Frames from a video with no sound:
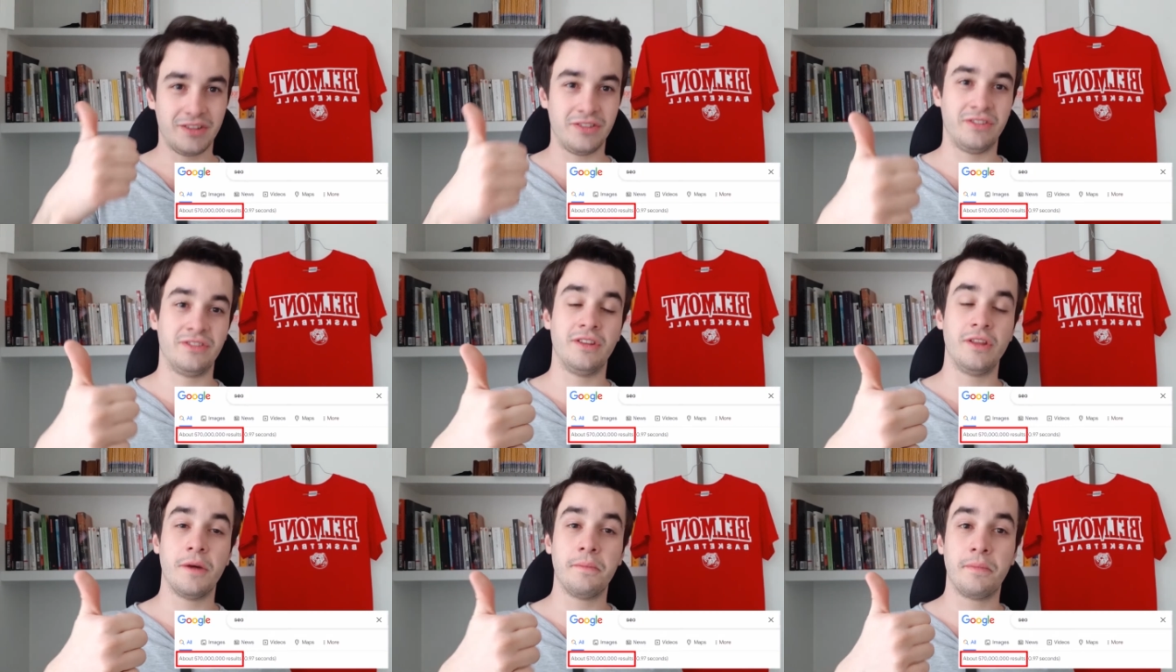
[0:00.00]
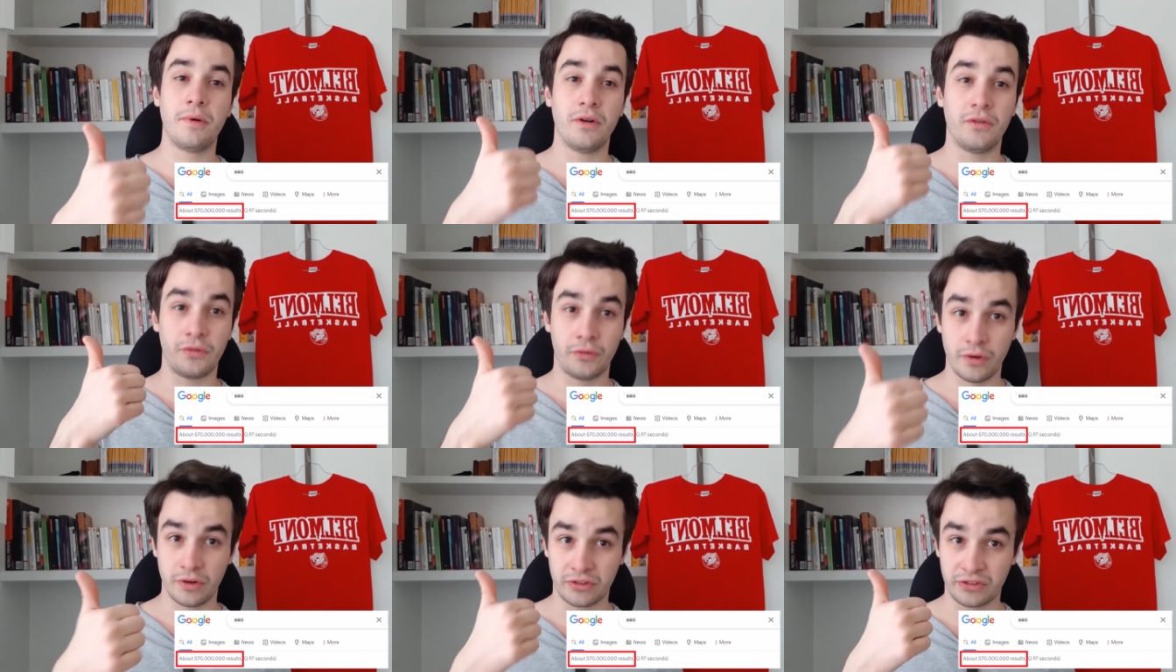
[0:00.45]
The number
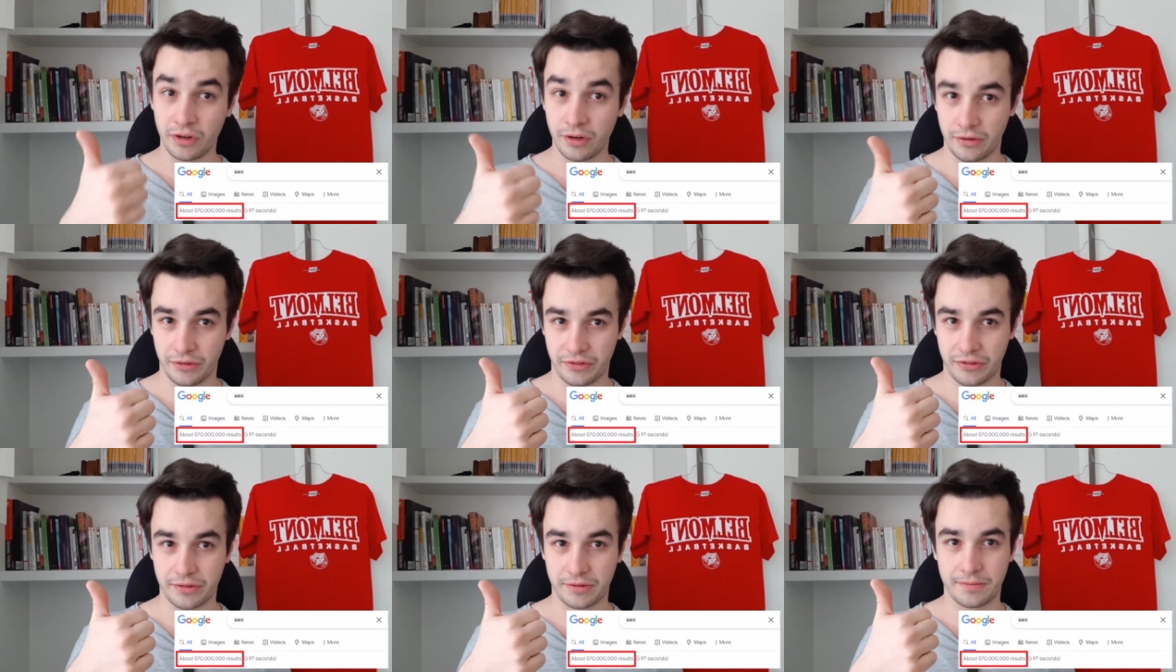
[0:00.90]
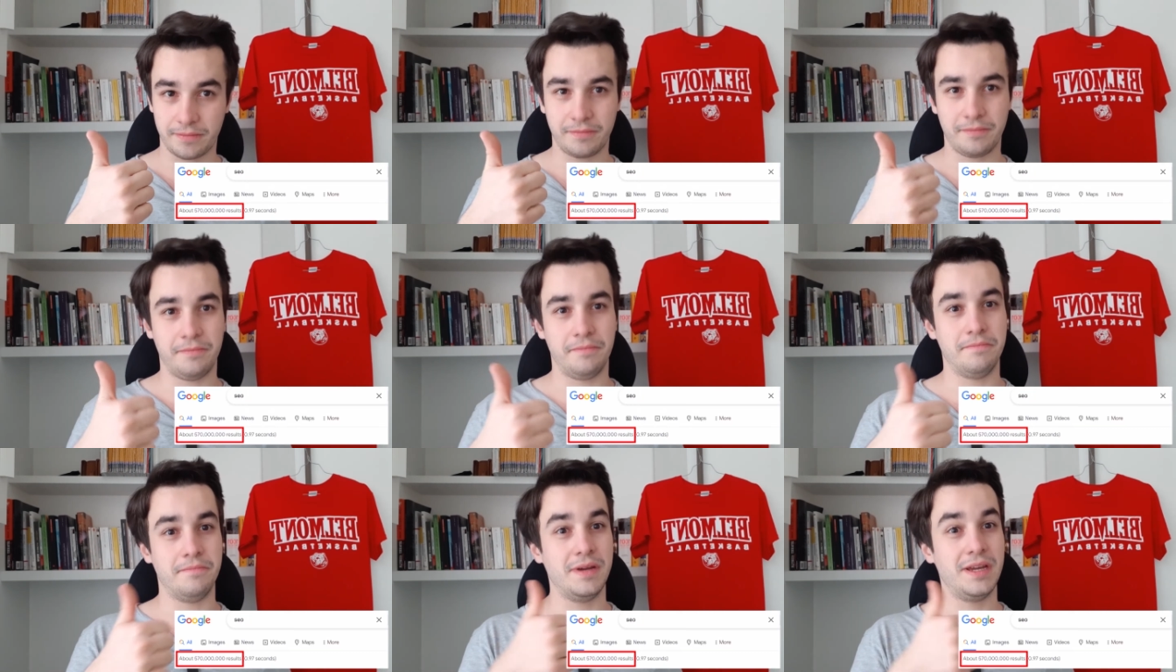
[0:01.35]
of results
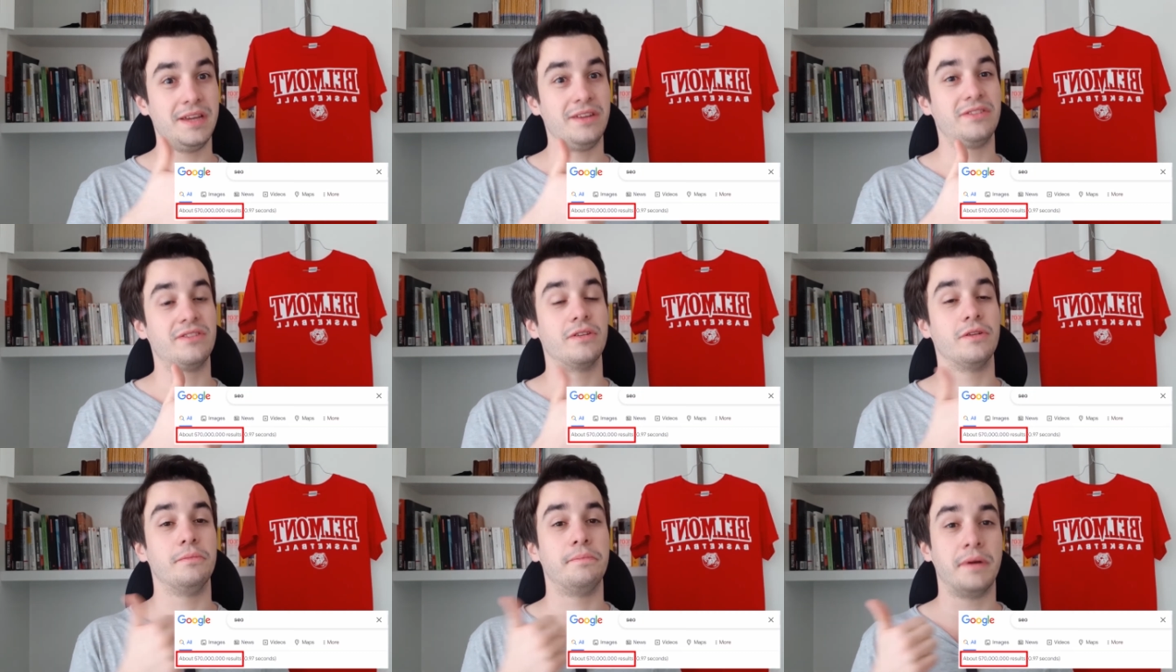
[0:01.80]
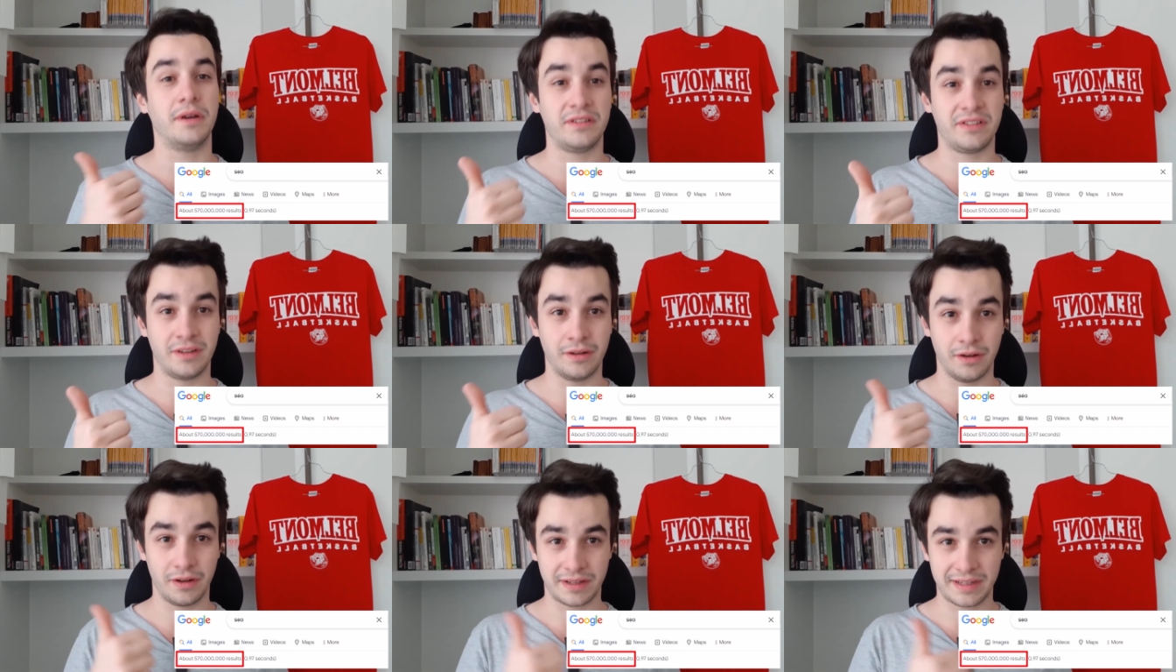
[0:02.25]
based on a
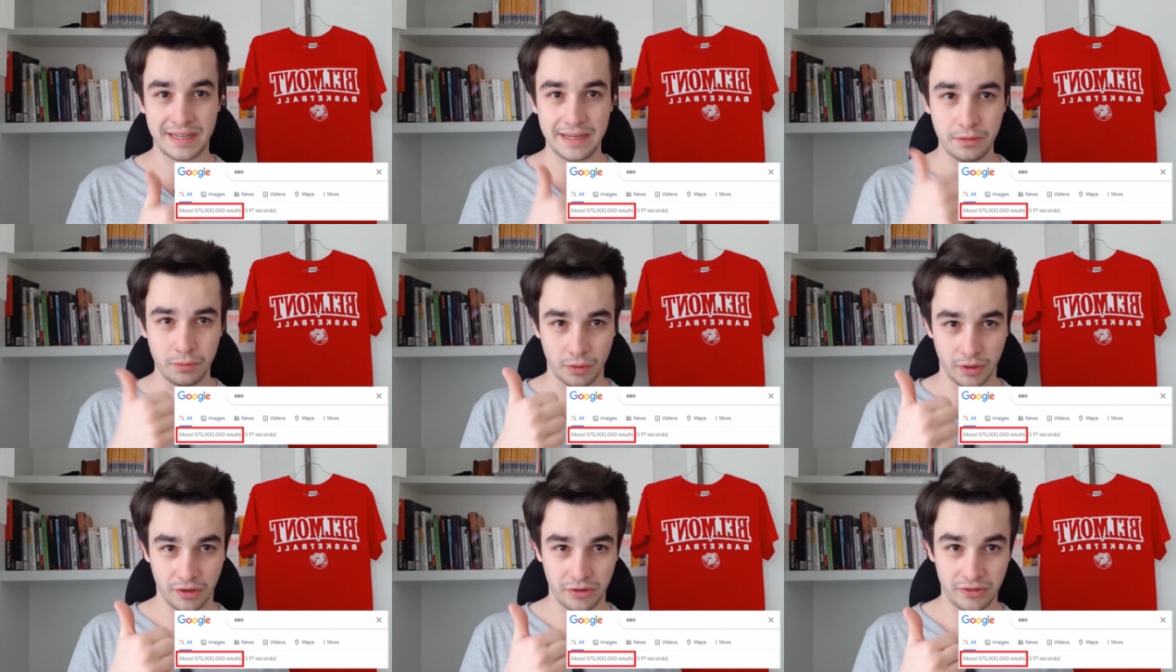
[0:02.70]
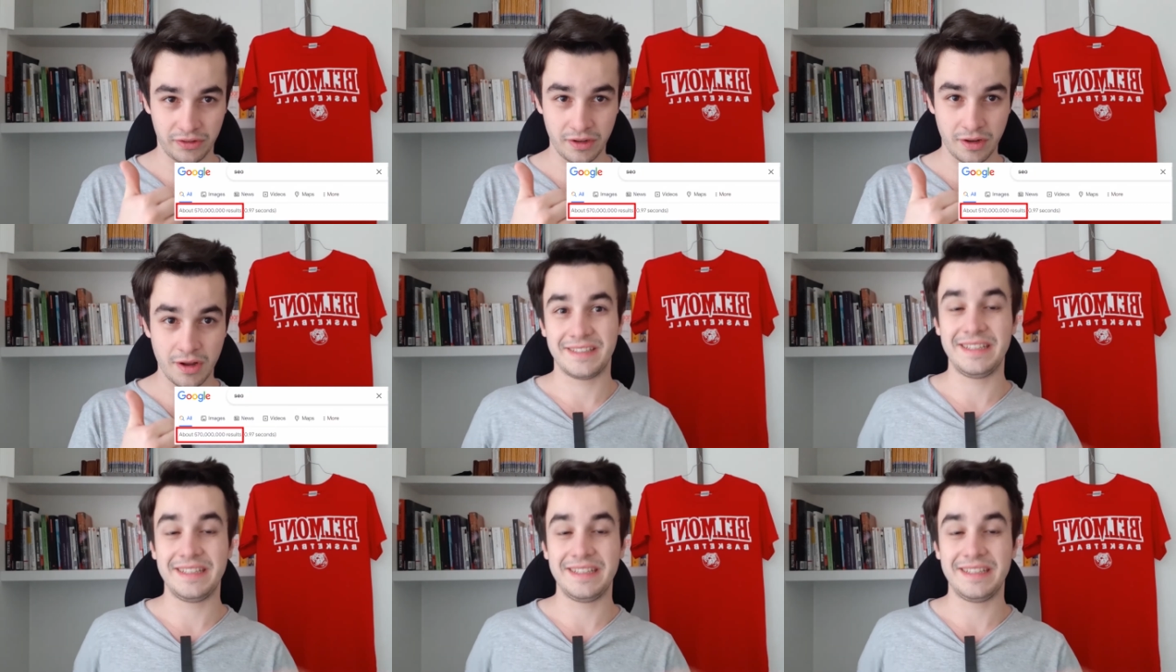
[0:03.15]
particular keyword,